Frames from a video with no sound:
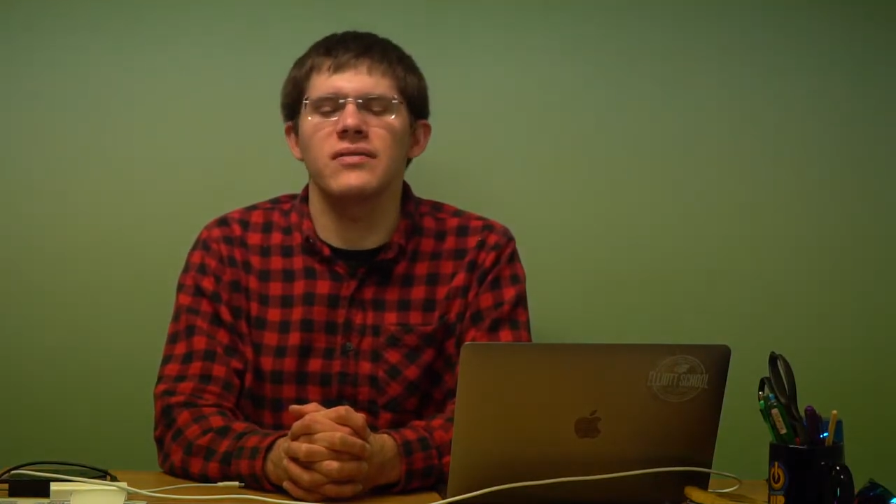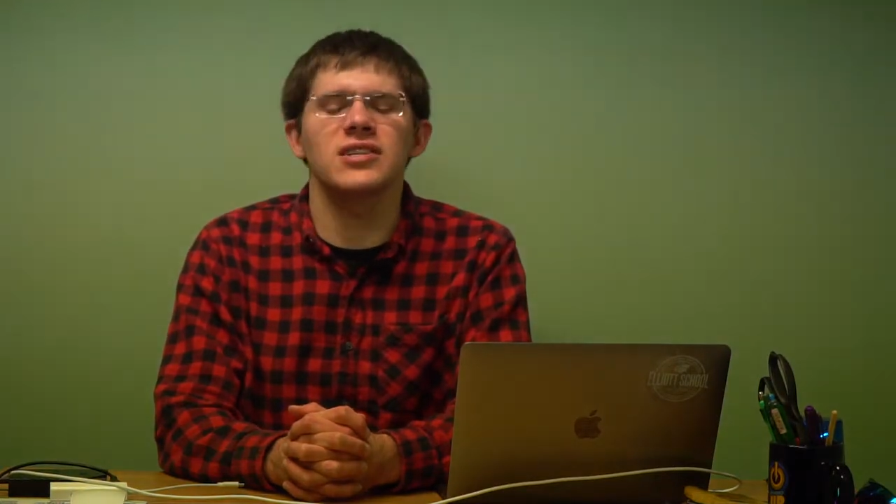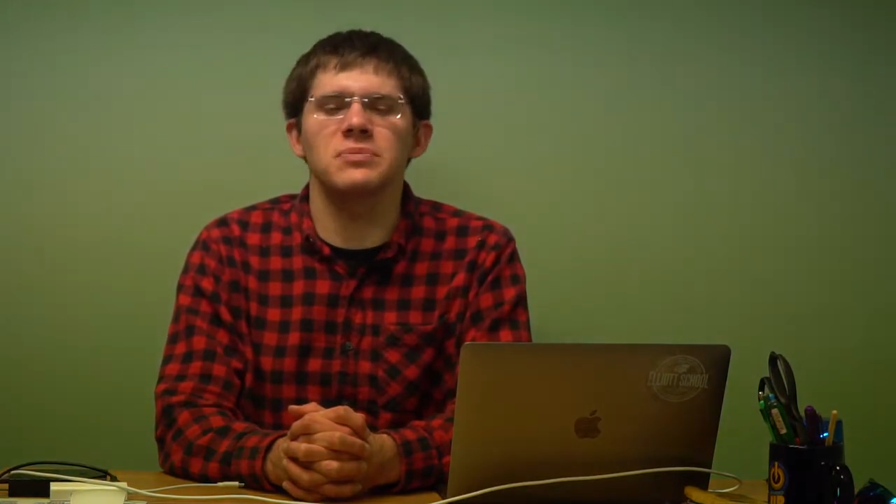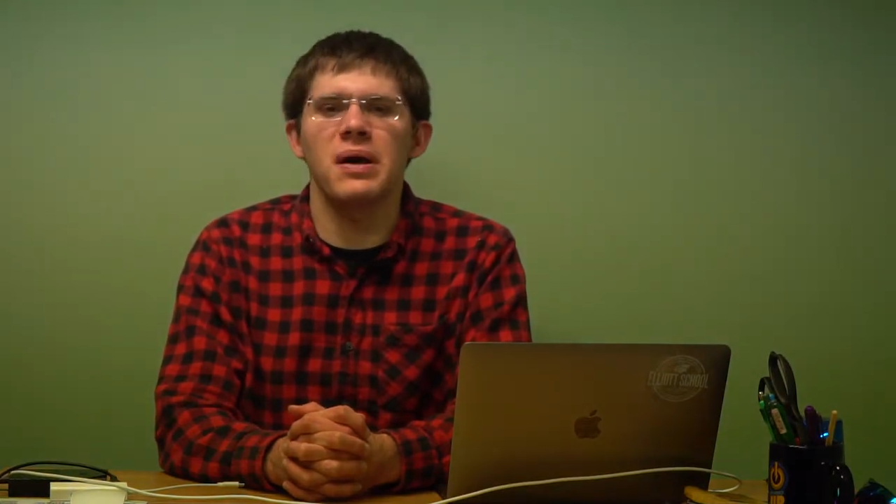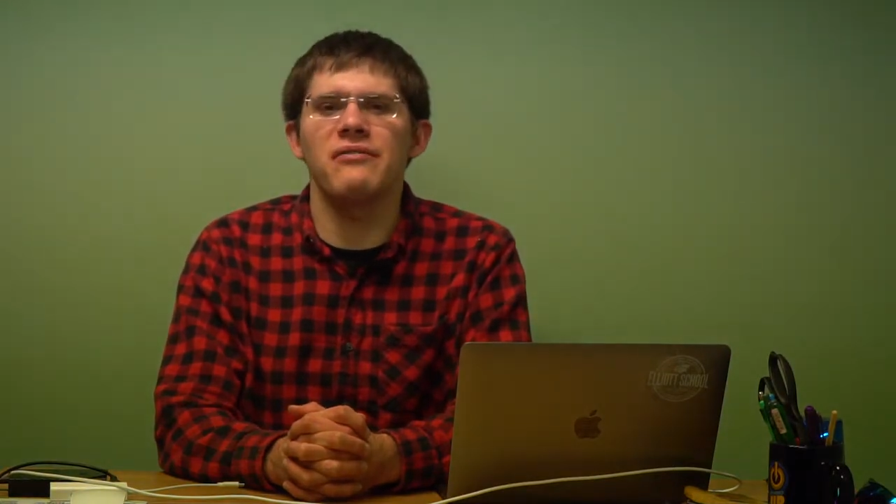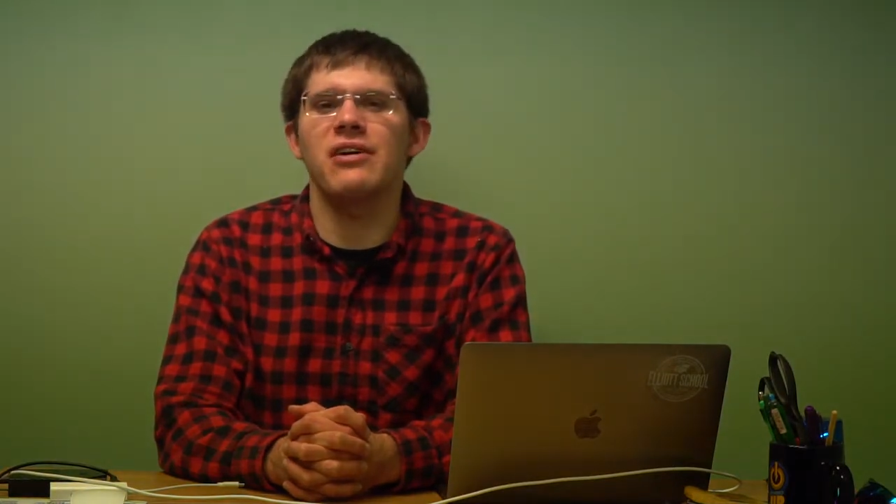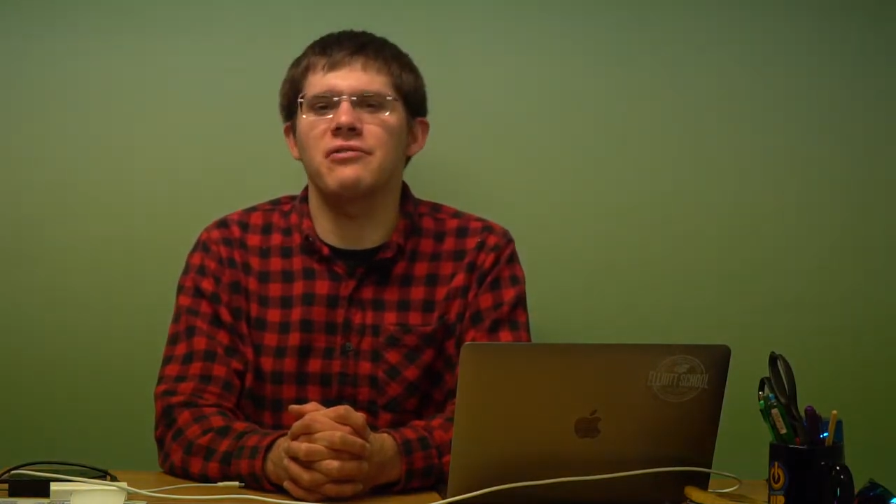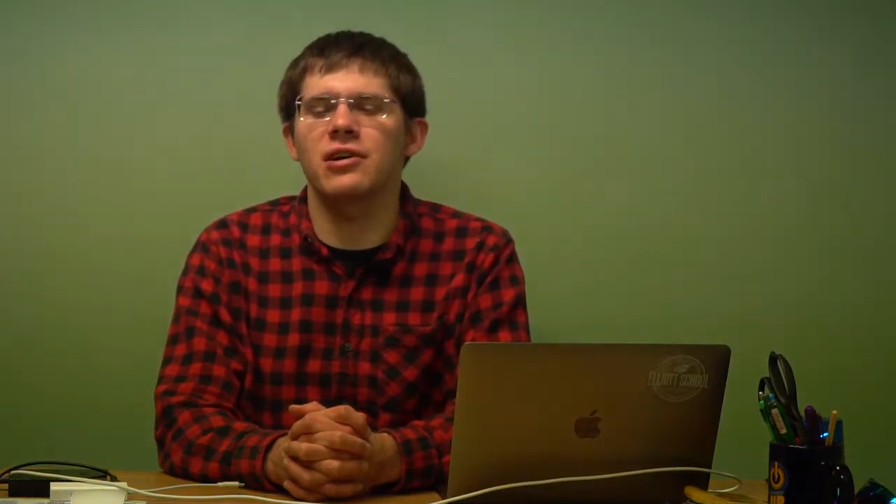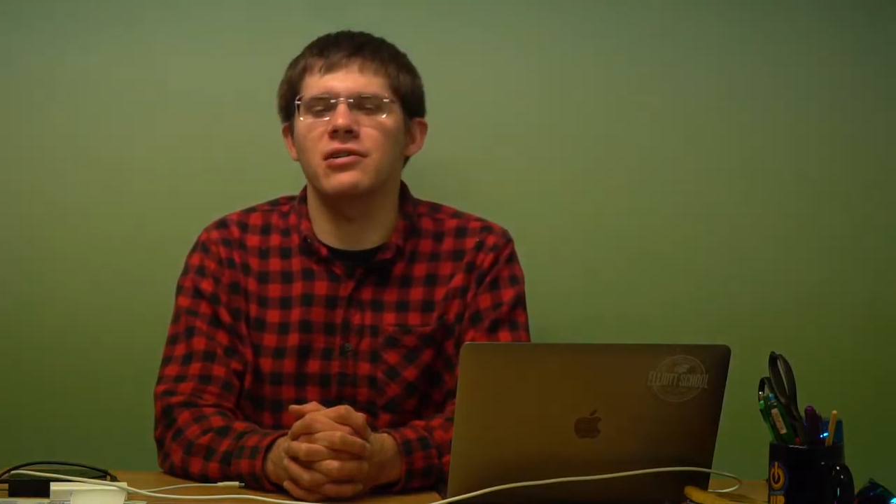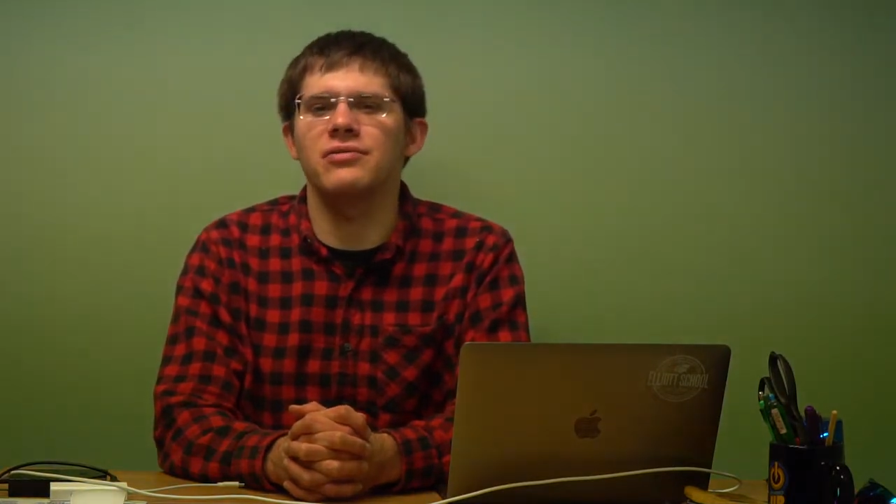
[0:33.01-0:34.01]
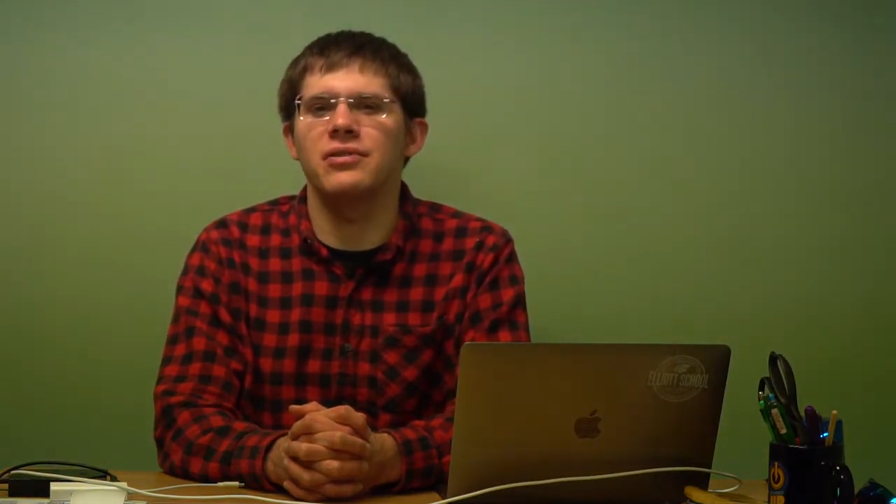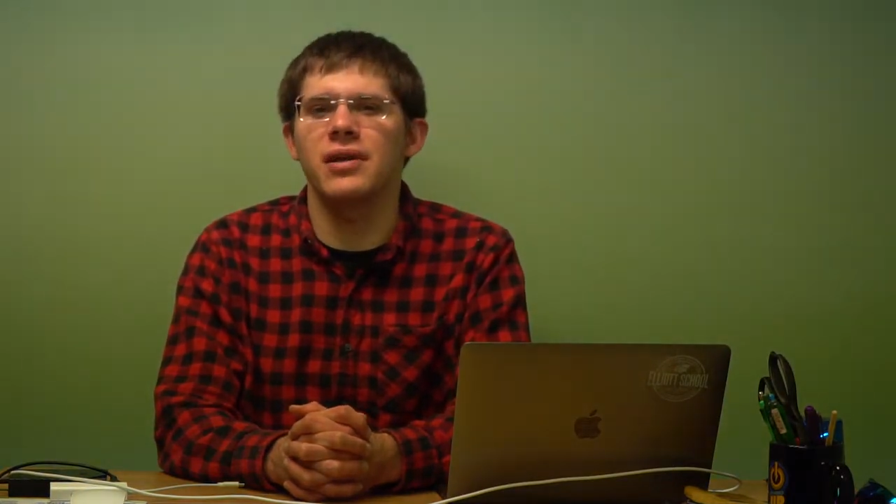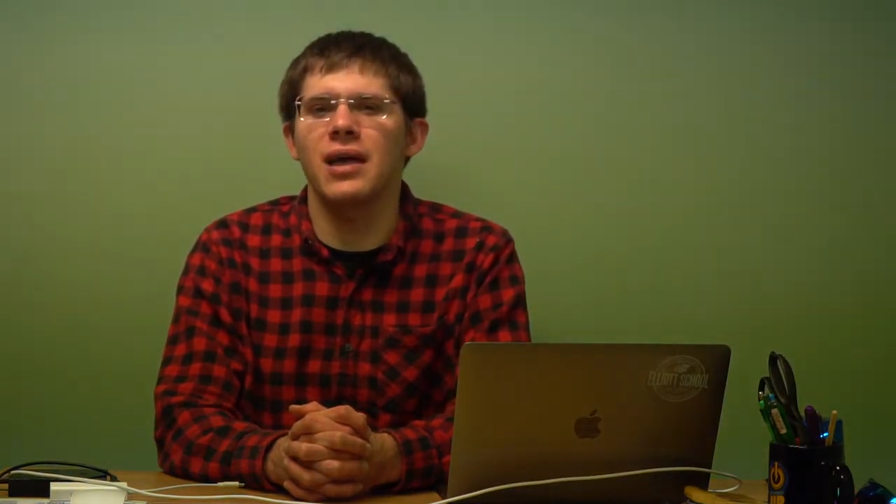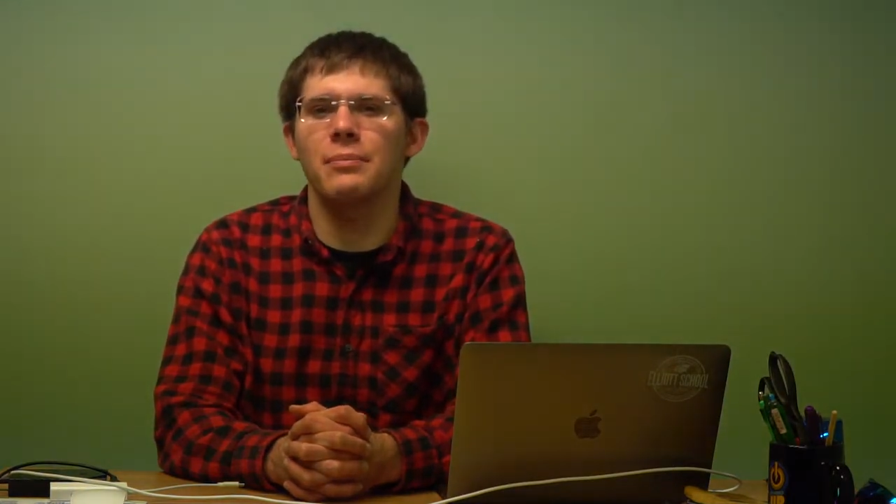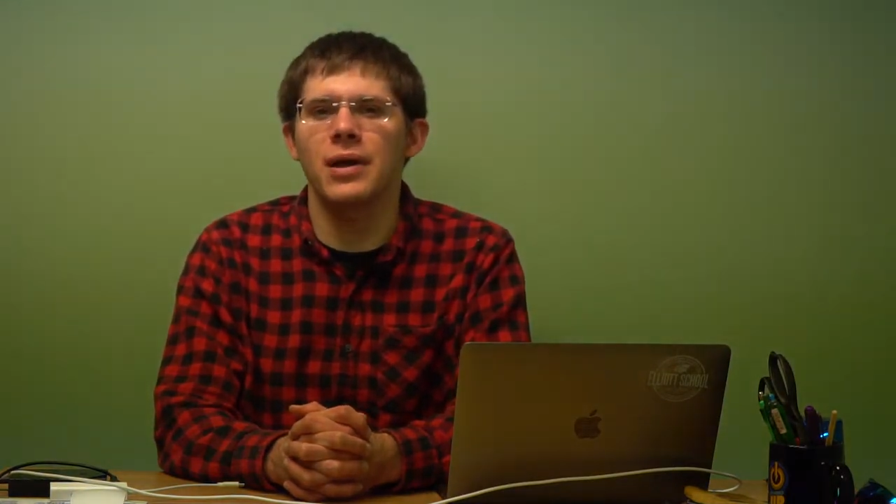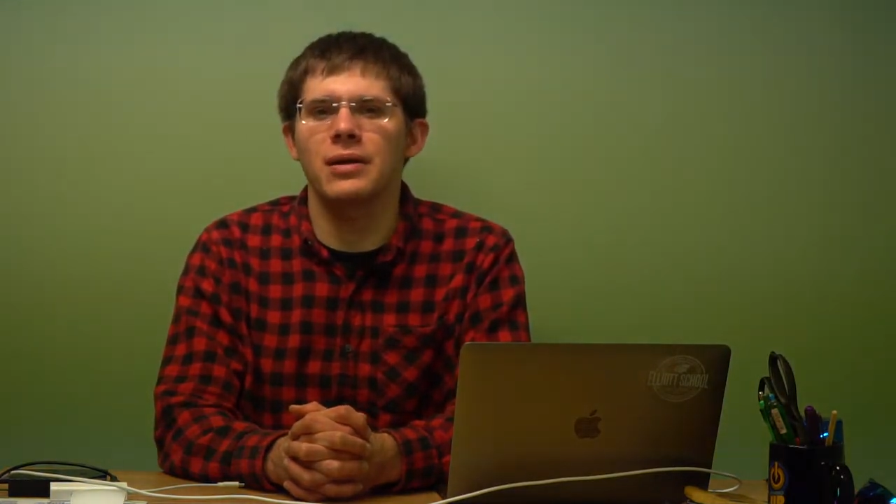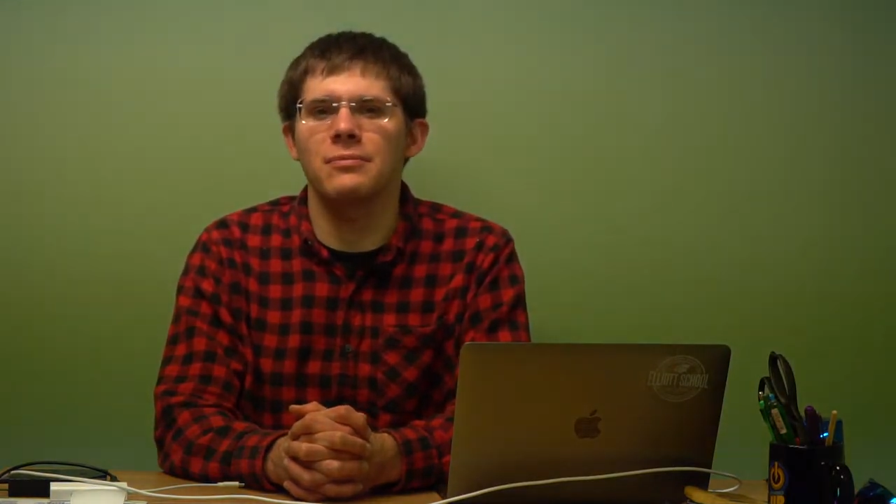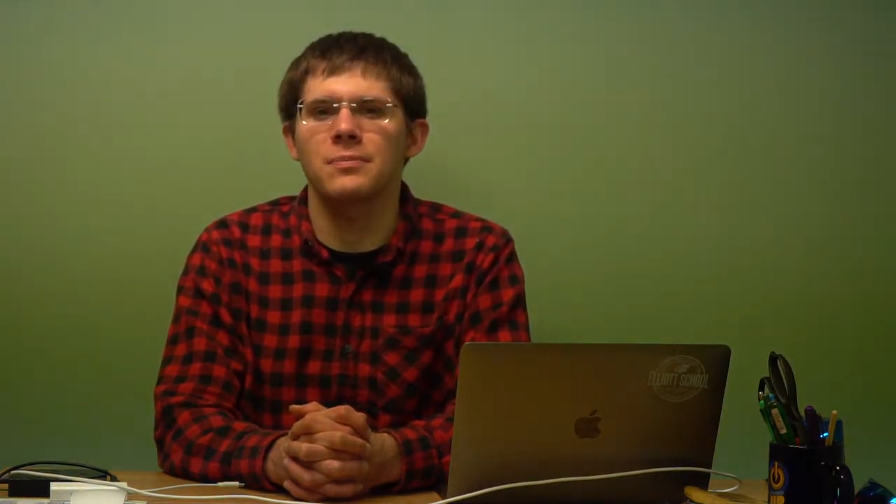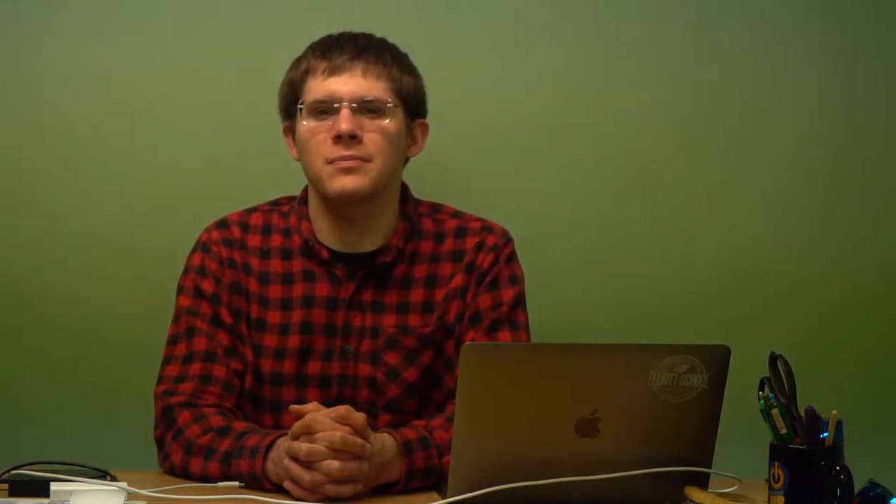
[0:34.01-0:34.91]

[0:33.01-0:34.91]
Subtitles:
this is my favorite Call of Duty campaign.